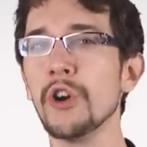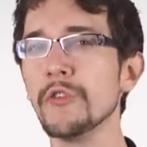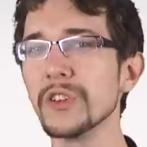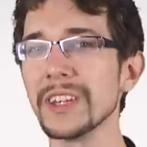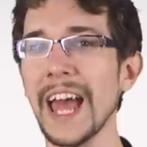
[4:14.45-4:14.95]

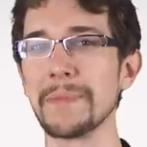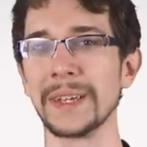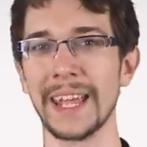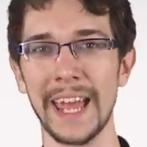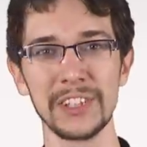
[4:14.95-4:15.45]

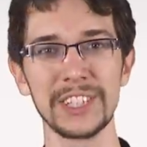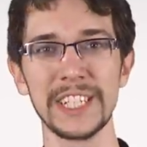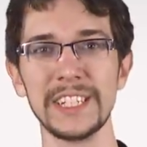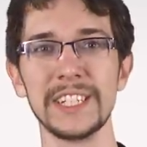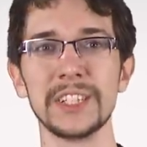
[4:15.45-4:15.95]
overlapping
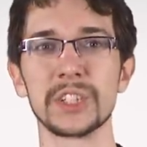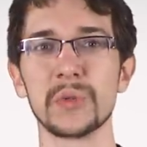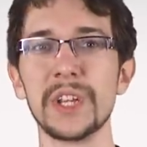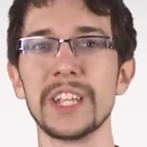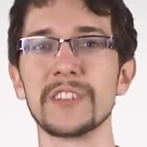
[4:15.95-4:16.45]
LCD
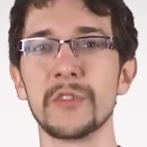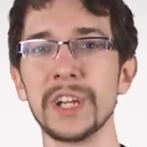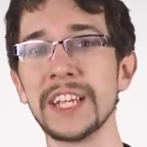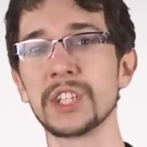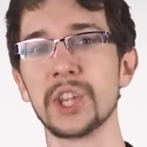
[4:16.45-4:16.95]
screens for
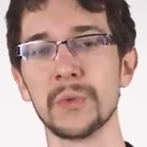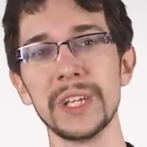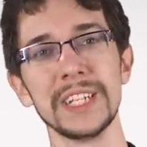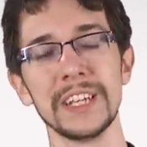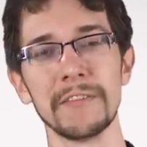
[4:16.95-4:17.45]
its
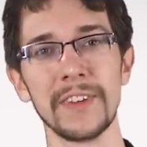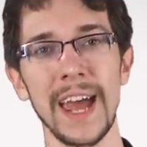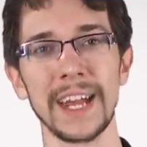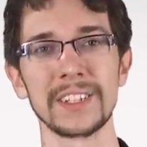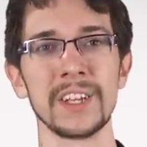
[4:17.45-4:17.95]
3D
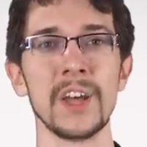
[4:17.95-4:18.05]
effect.